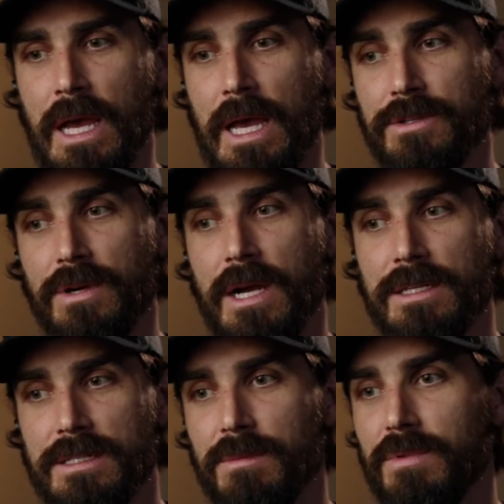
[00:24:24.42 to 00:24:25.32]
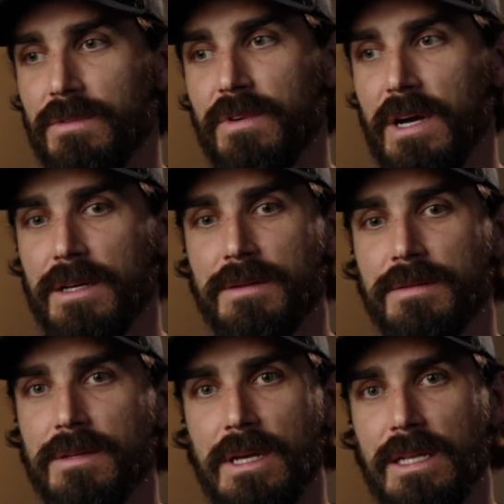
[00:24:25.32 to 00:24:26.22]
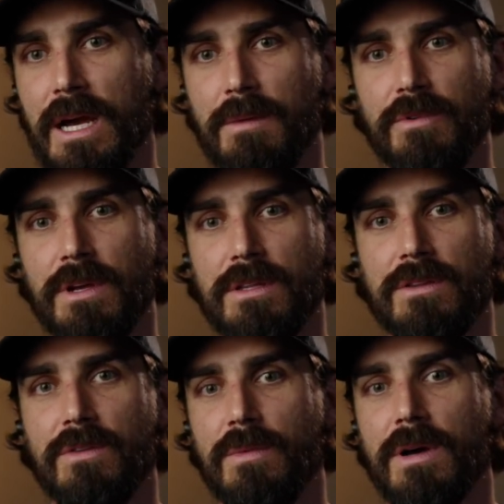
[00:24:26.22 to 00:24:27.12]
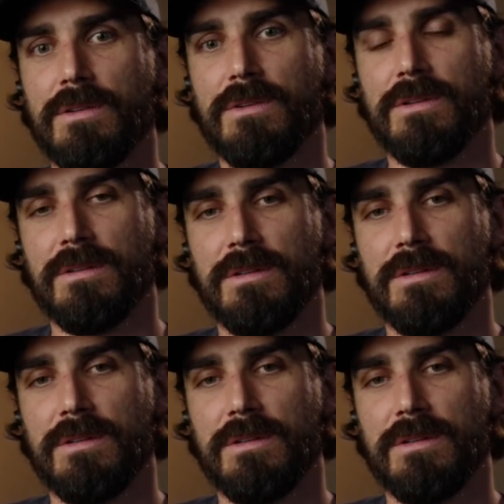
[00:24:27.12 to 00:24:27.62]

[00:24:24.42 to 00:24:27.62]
and trying to simplify and not bringing too much.